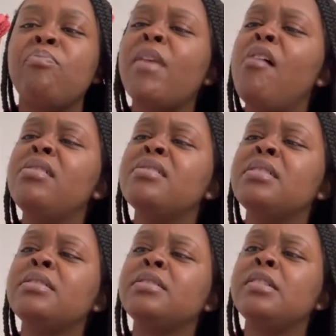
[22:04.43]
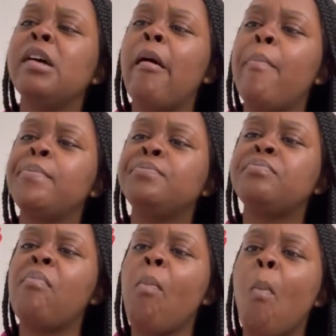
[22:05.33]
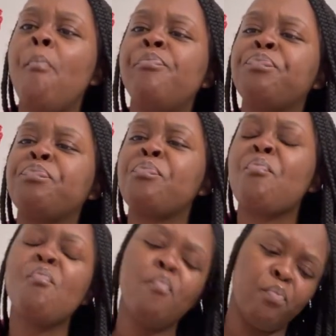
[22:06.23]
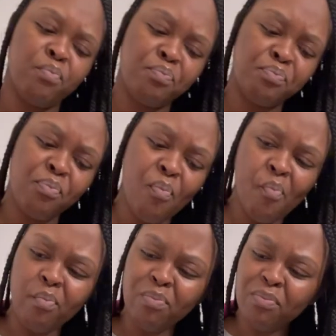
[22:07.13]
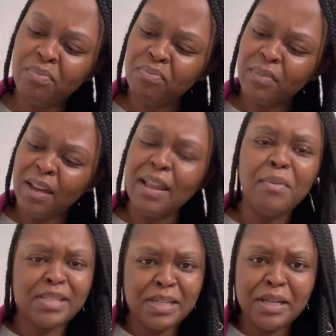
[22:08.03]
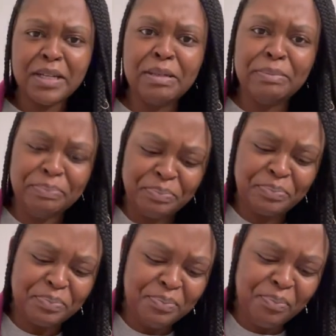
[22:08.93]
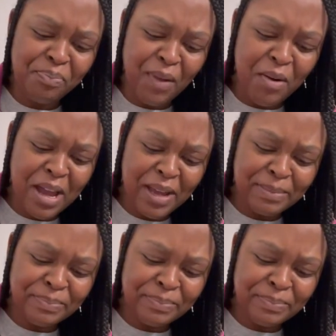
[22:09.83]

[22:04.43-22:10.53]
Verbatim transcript: Oh, this is actually good. Mm. That was good. Okay.